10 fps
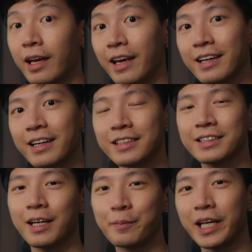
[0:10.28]
Hey guys,
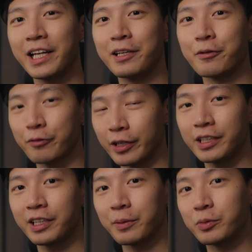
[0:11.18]
I'm Danny, your
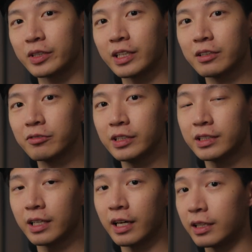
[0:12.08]
friendly neighborhood
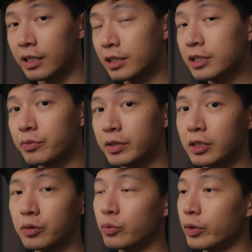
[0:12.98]
colorist, and in this
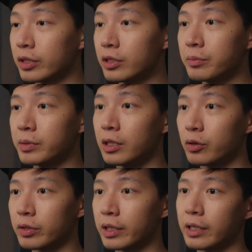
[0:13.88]
video, we are going to be
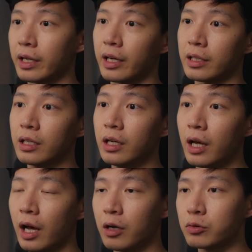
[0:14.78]
looking at
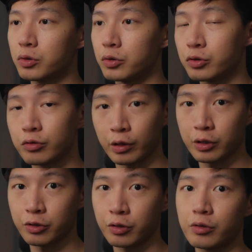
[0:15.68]
how to
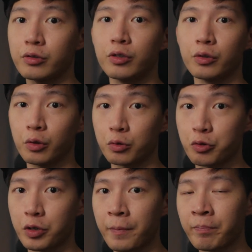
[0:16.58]
structure your node
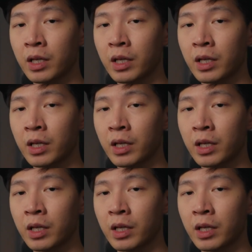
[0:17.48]
tree.